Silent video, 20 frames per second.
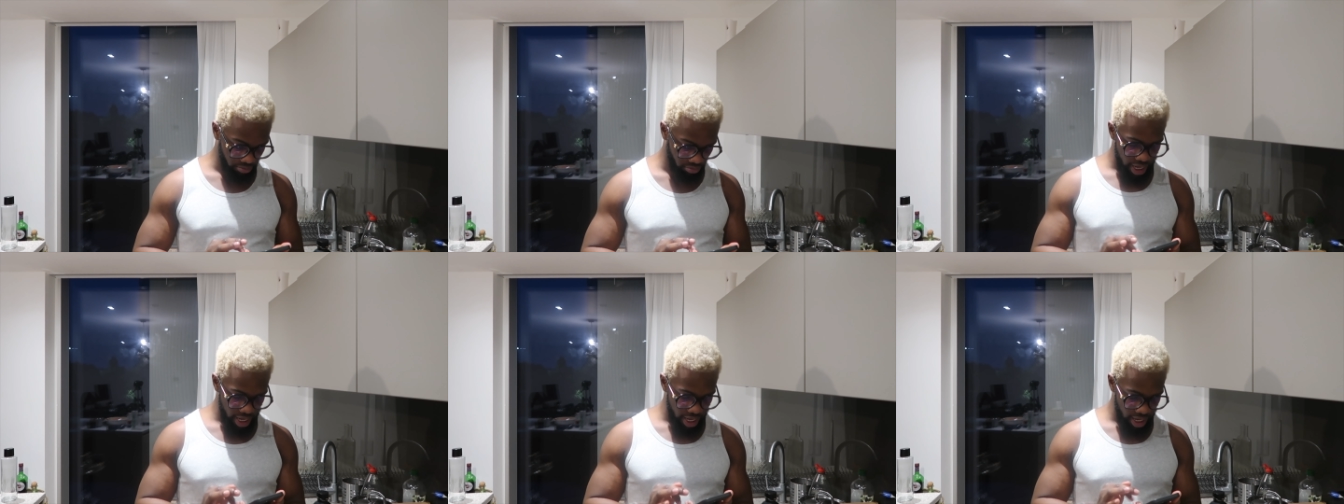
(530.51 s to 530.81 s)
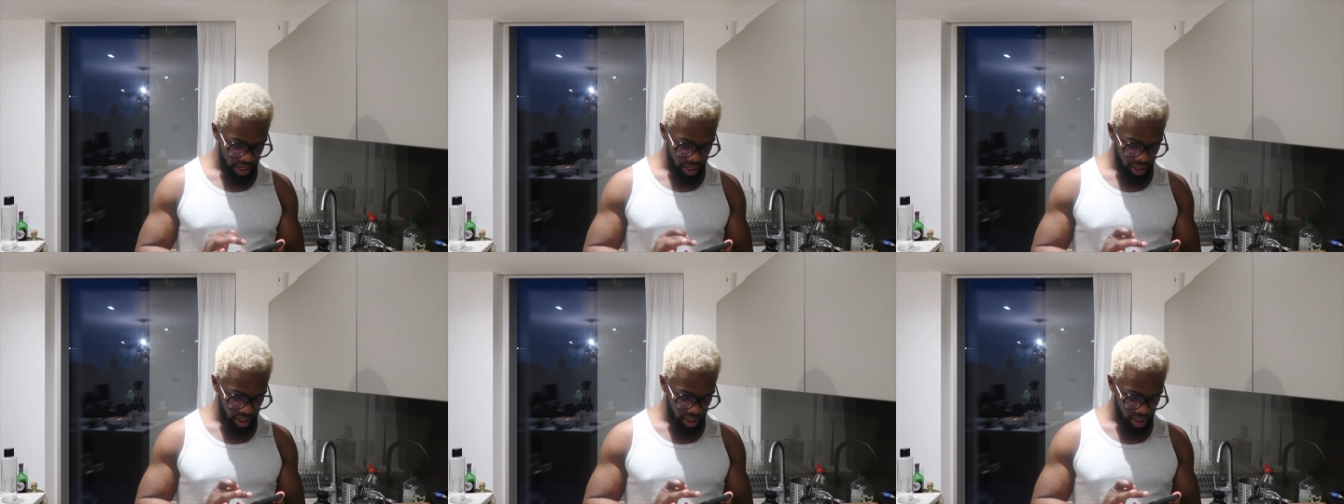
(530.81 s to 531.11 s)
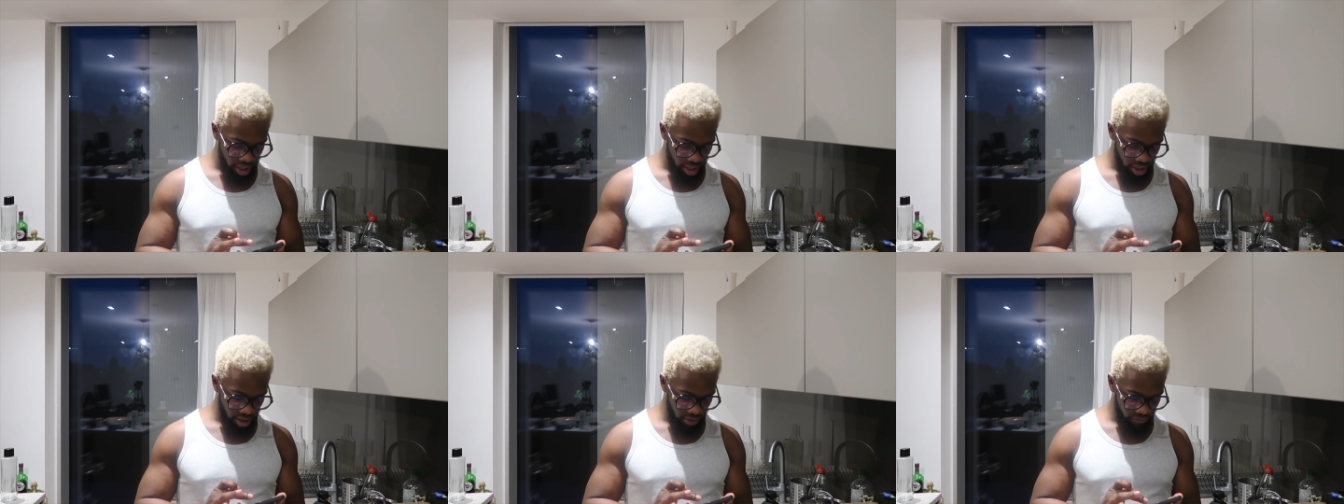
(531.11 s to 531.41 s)

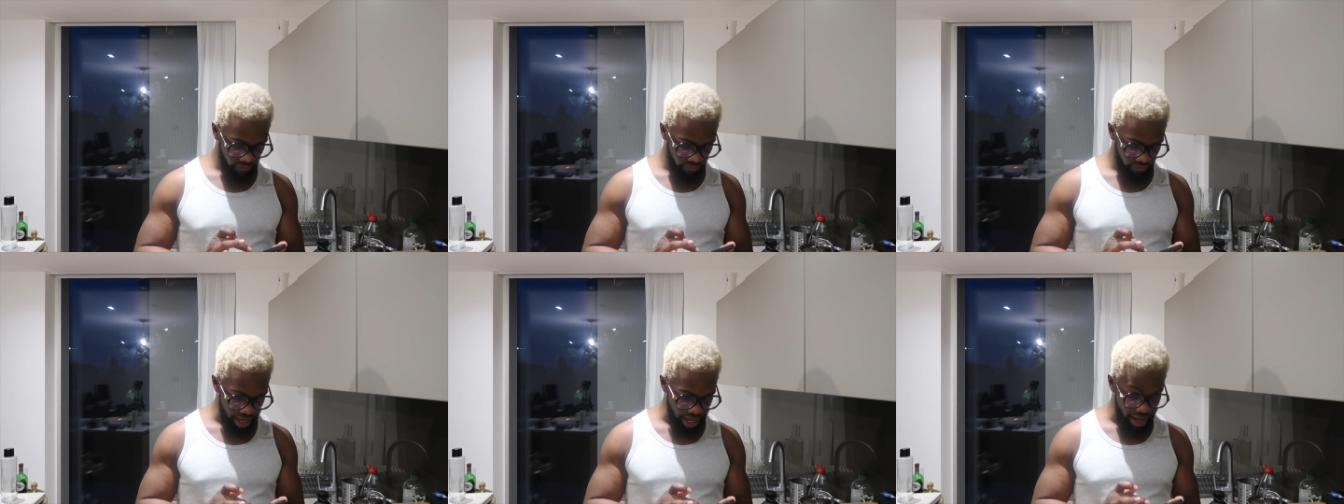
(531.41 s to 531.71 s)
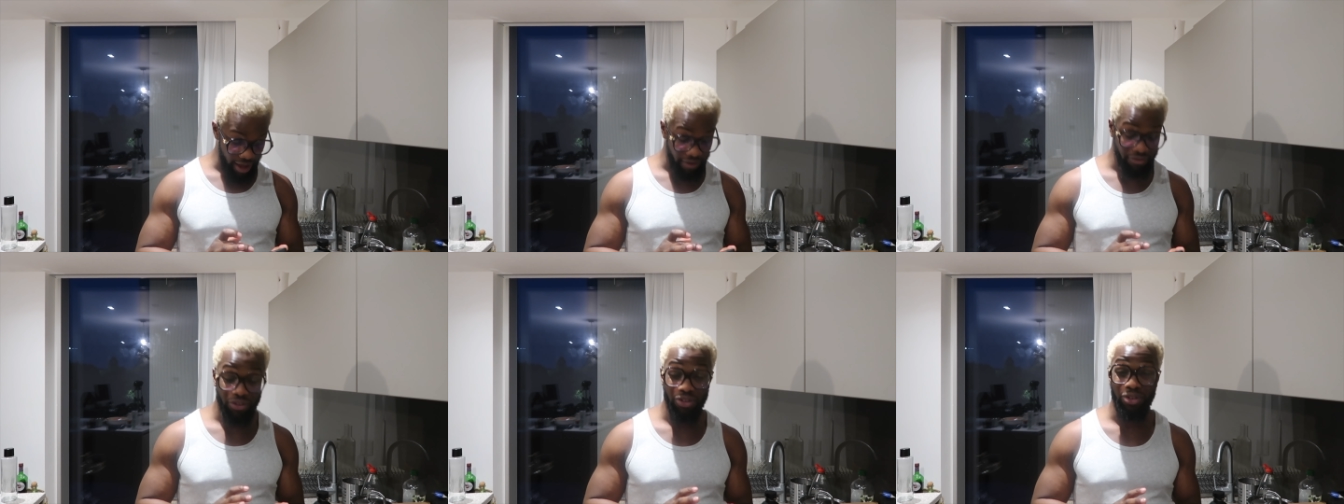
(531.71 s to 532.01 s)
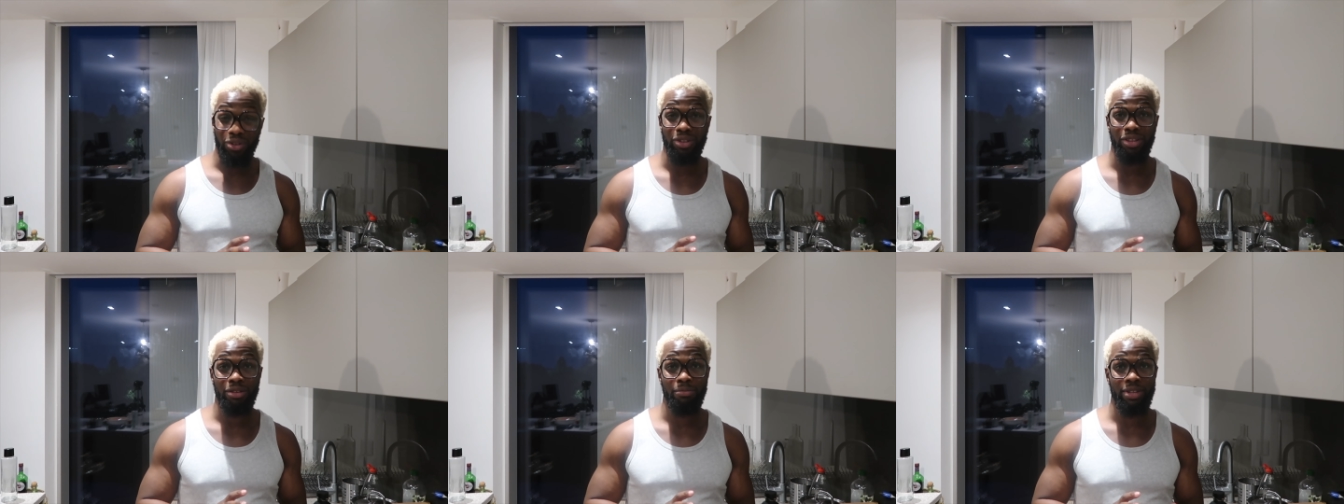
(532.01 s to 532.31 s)
if I have to
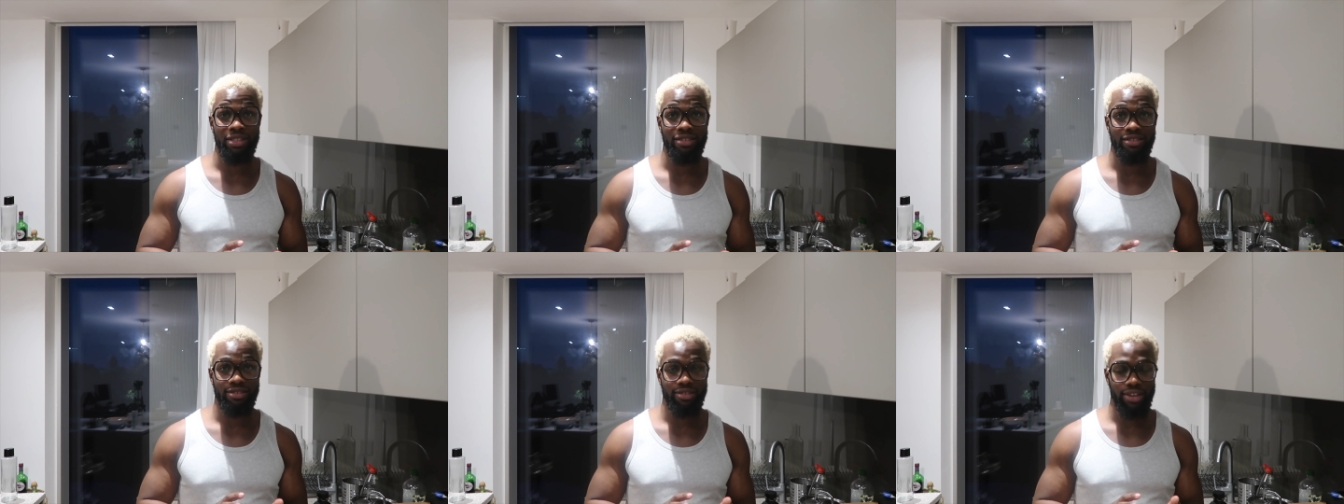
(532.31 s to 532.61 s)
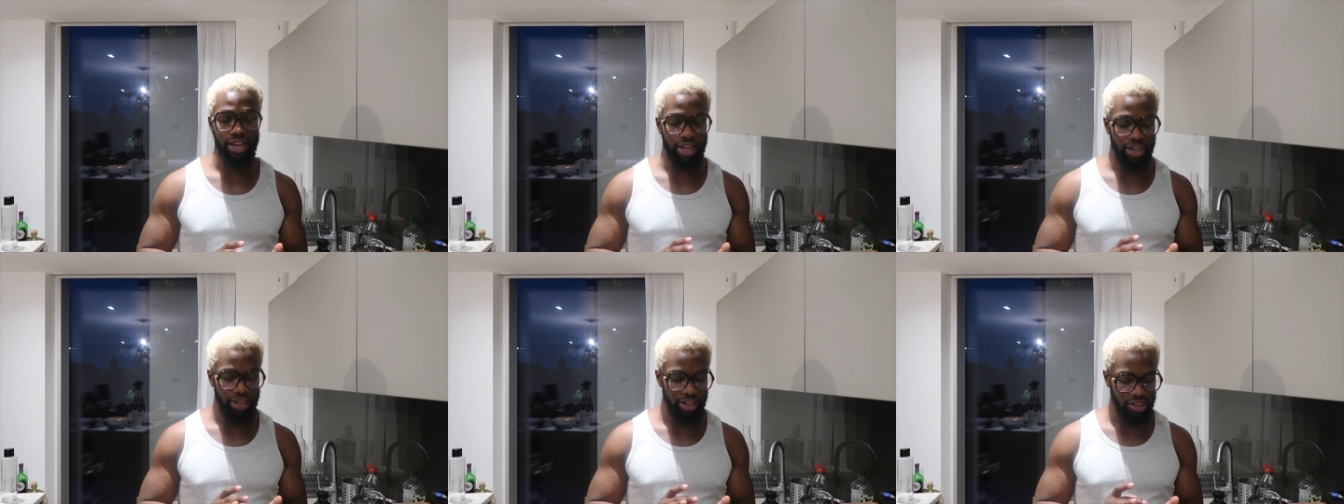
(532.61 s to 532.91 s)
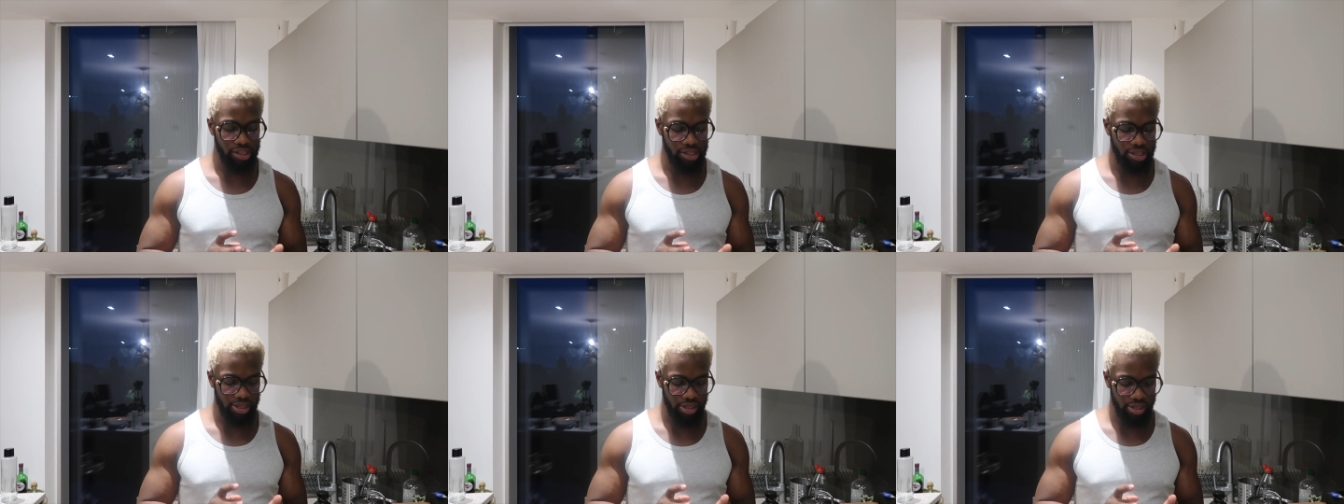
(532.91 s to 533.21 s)
do them in
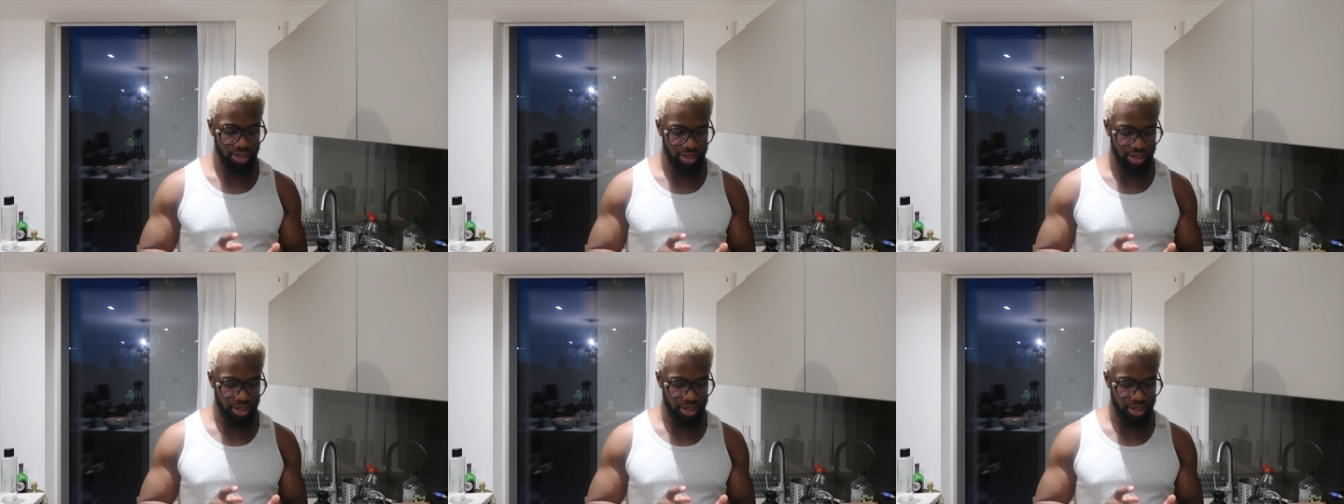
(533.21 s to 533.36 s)
silence.